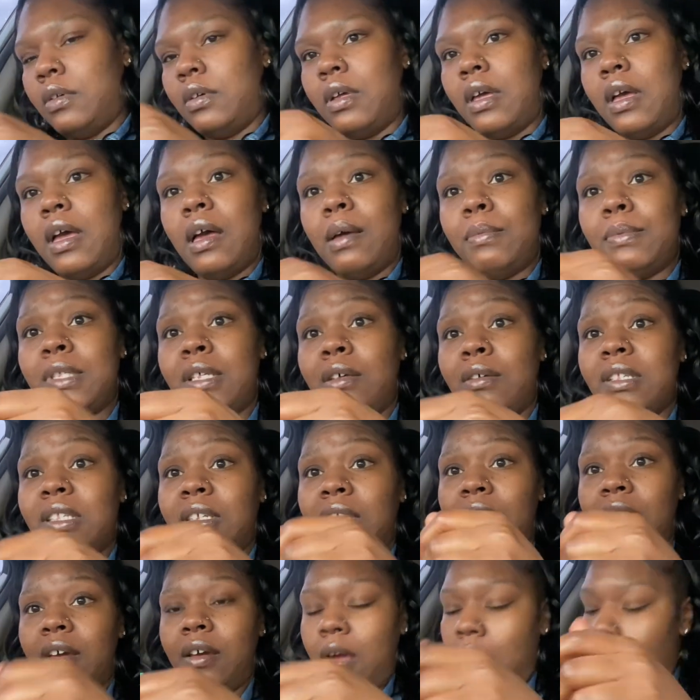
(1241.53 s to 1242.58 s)
I'm so
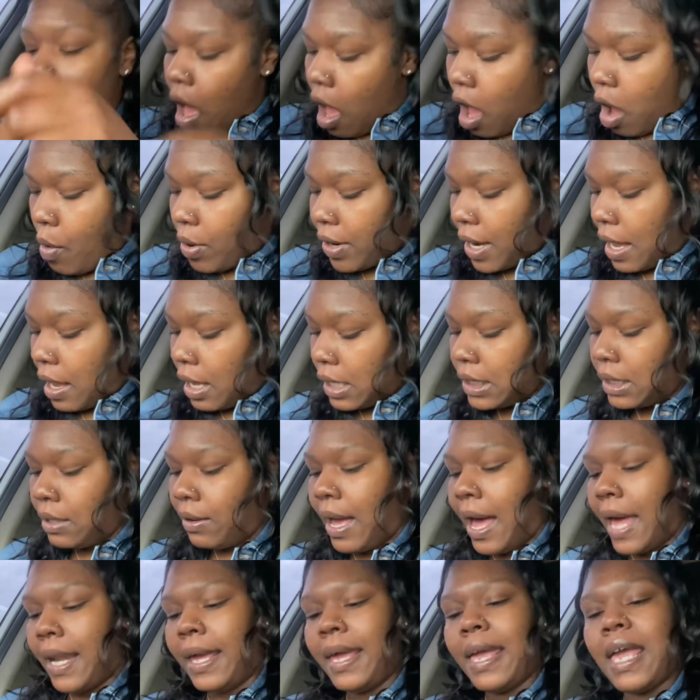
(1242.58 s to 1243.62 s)
scared. Oh, and I also
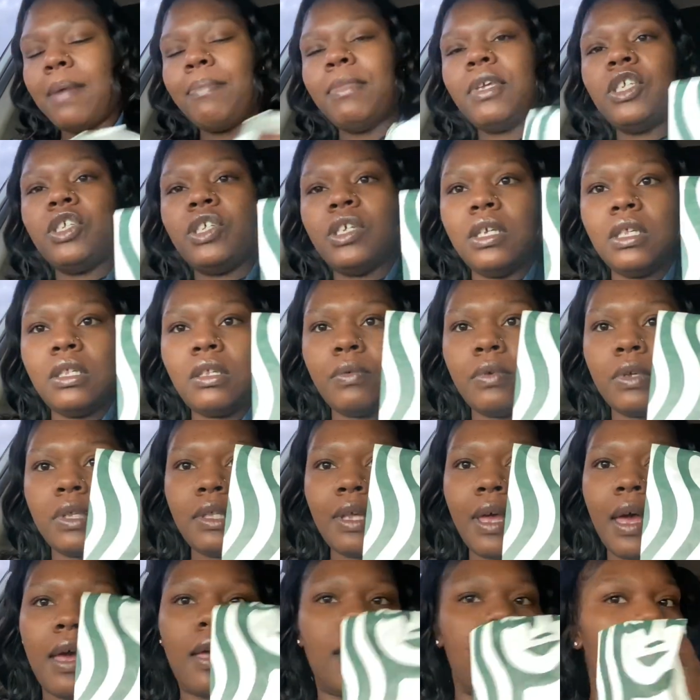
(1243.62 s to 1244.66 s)
got a ham and cheese
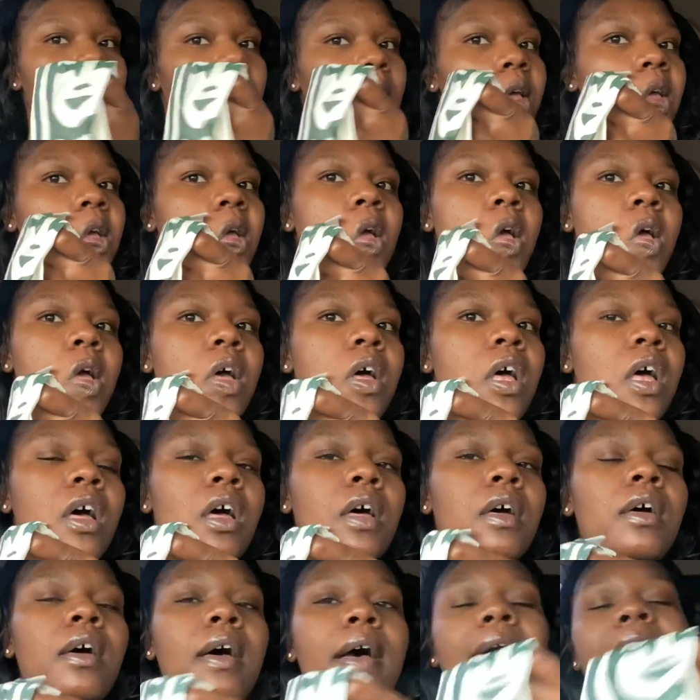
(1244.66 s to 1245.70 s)
croissant.
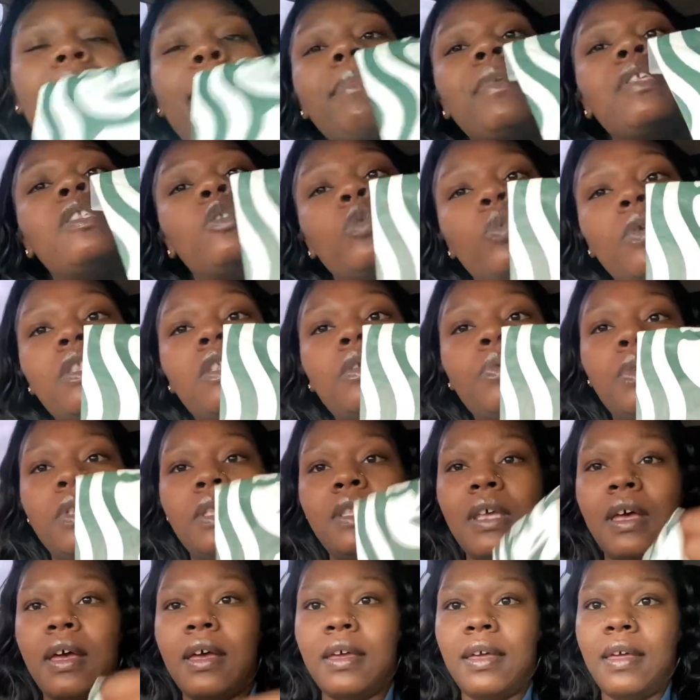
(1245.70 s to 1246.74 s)
A ham and Swiss
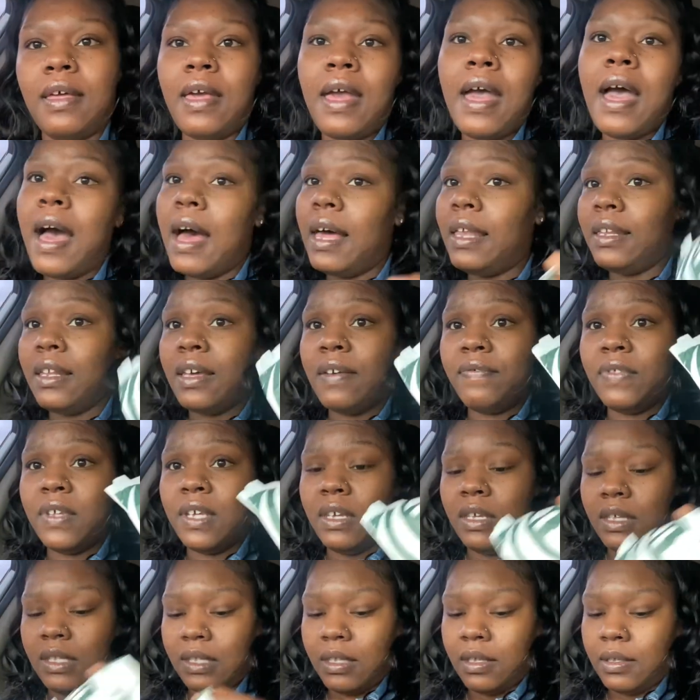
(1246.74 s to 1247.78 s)
croissant. I love
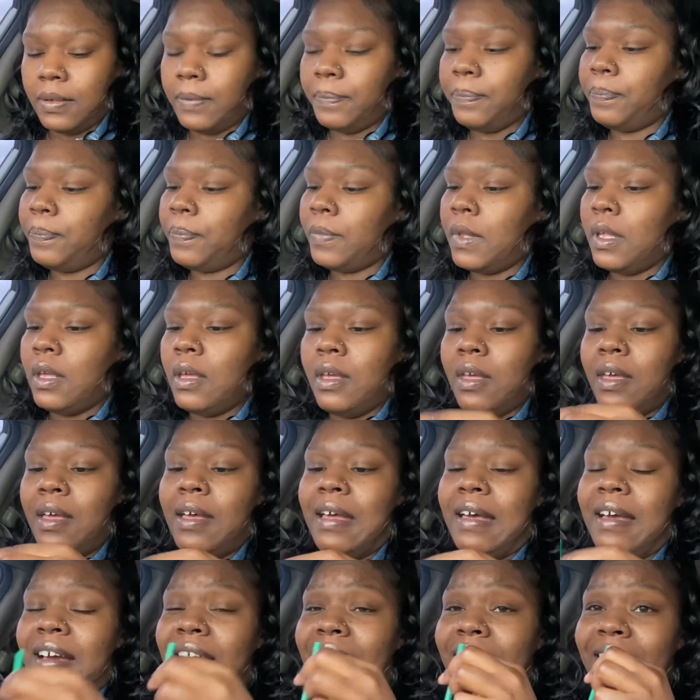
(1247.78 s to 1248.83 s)
these.
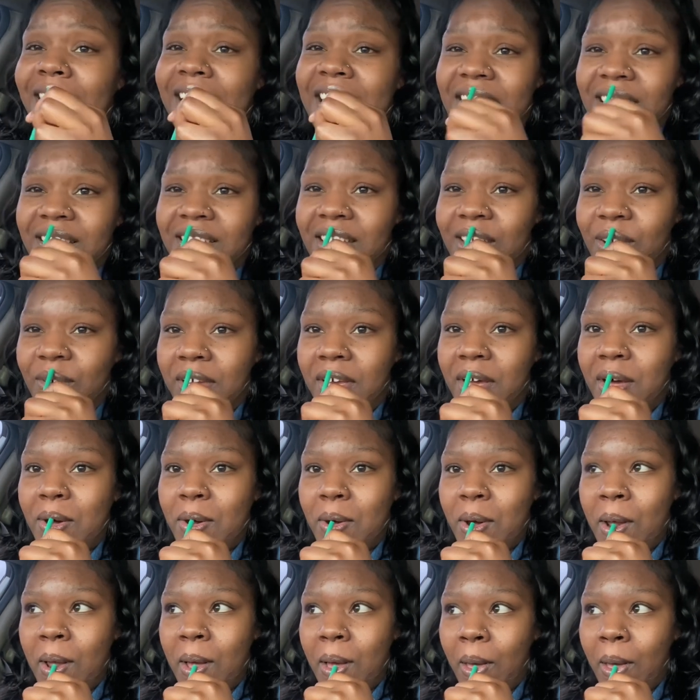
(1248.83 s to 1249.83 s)
All right, here we go.